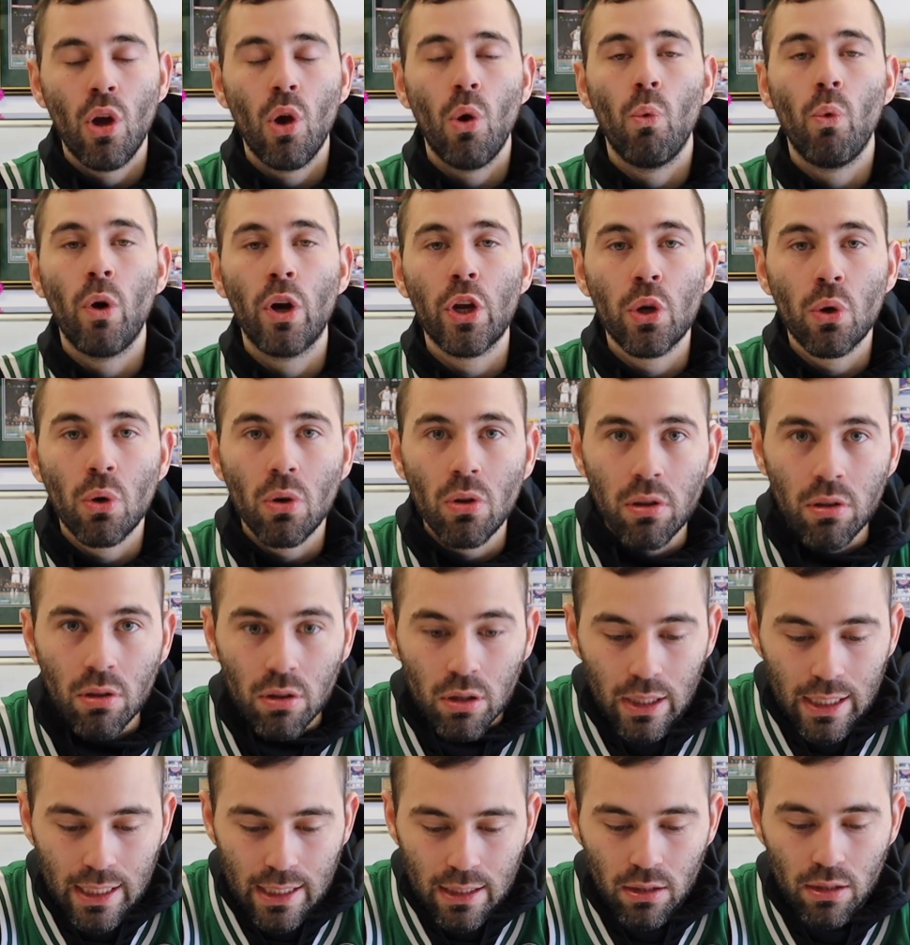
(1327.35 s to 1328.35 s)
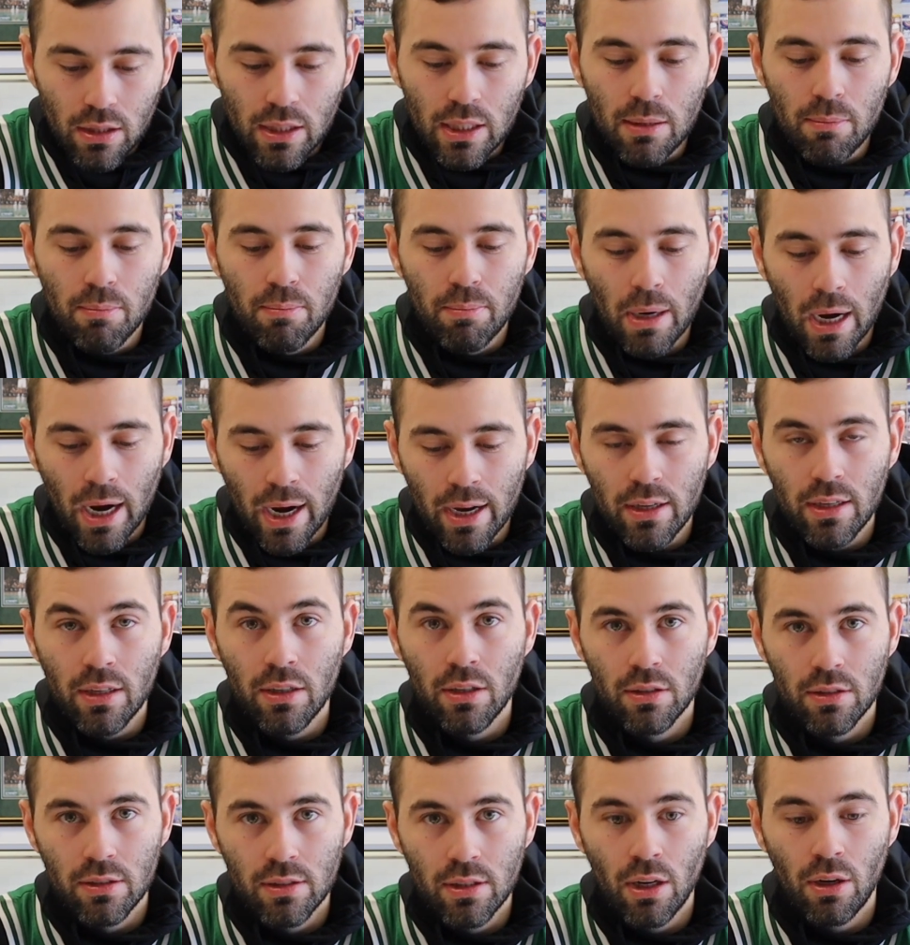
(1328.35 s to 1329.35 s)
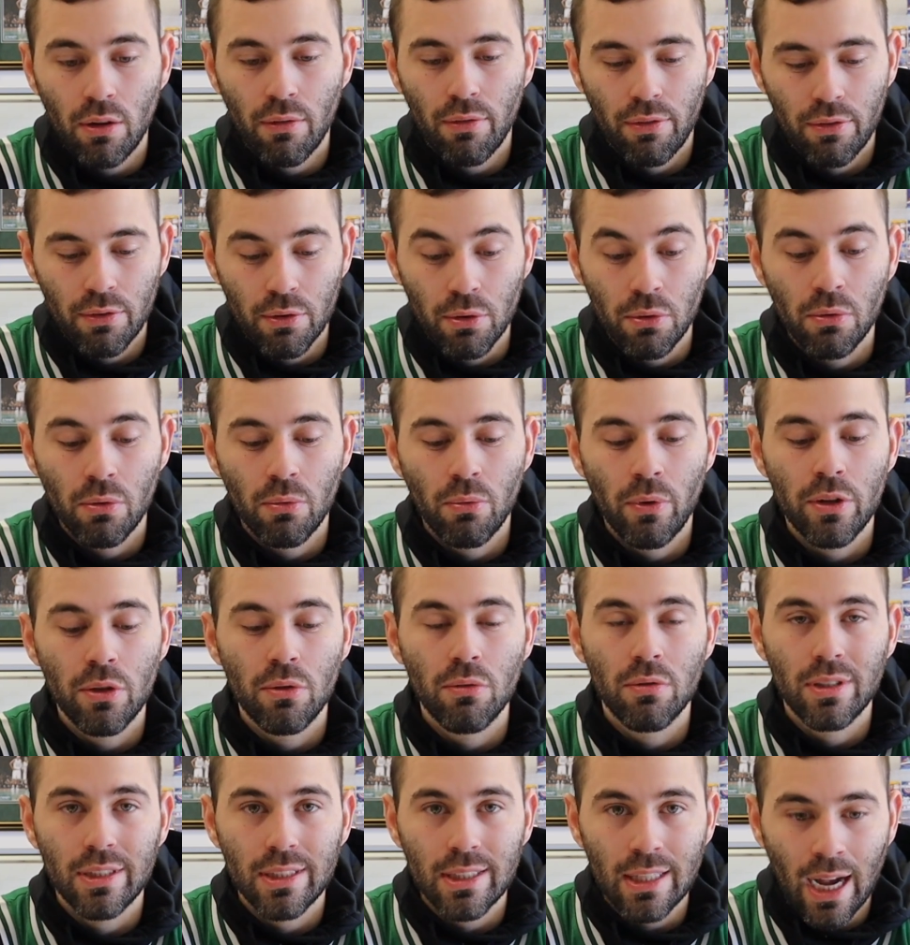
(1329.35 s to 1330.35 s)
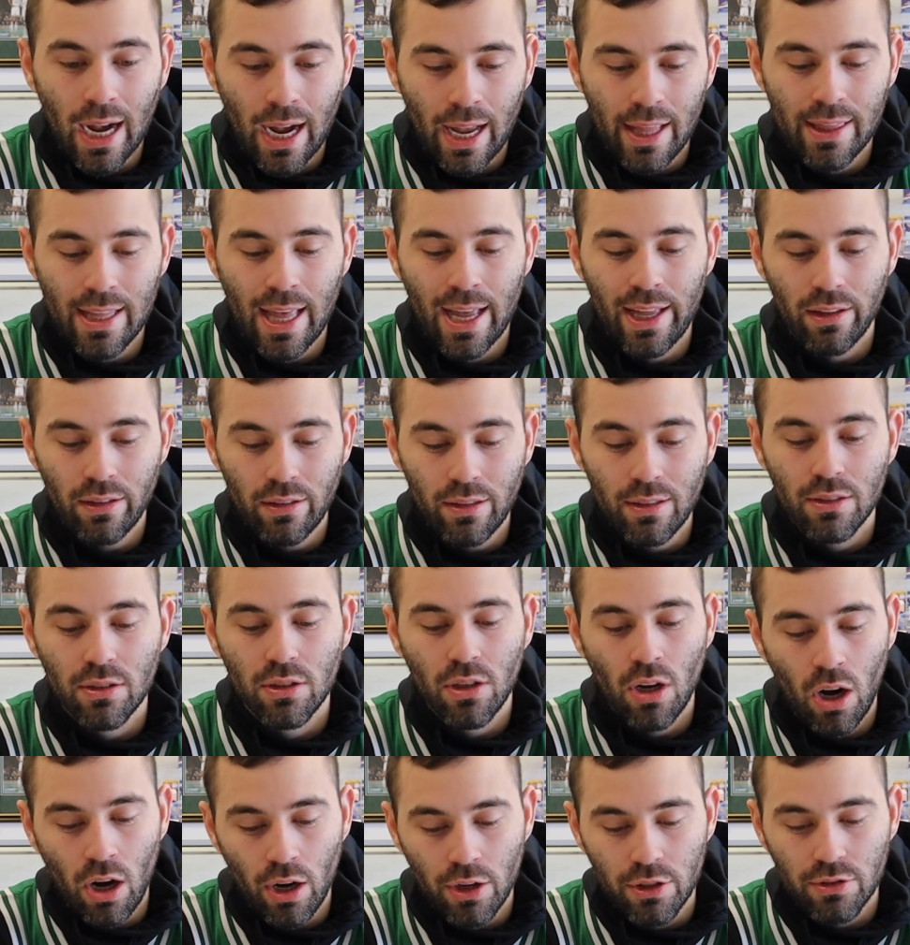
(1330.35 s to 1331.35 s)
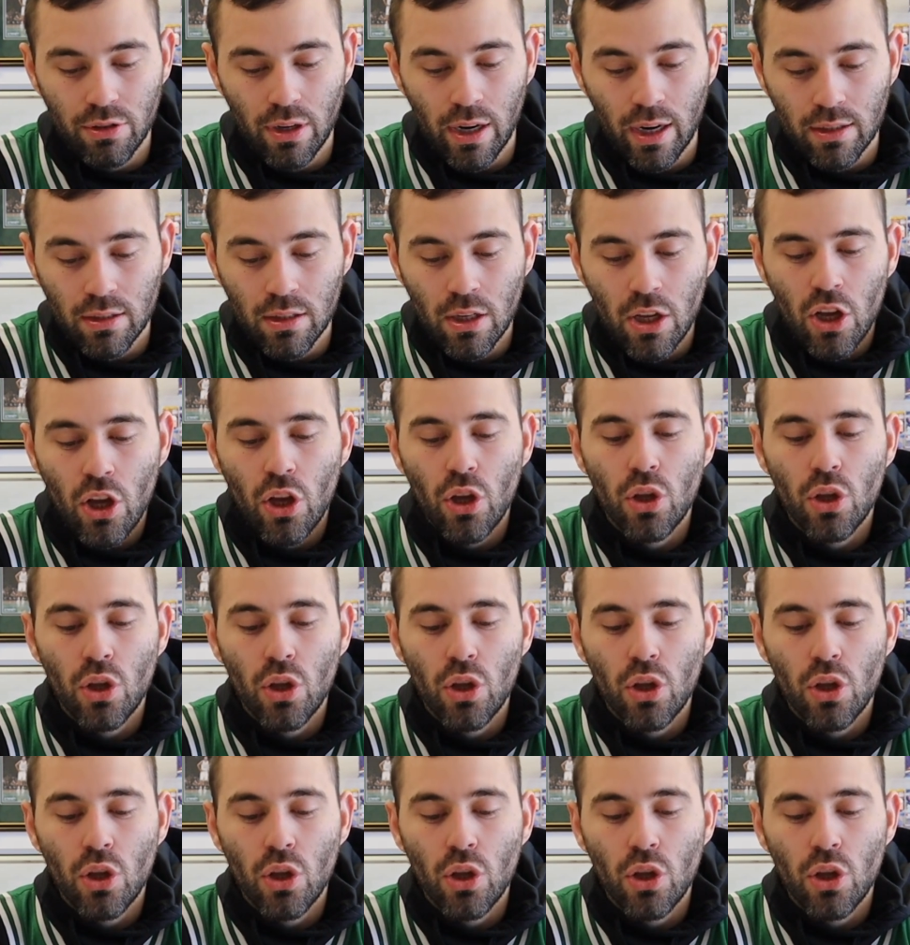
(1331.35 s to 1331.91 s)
what you're legally binding yourself through when you sign that lease contract.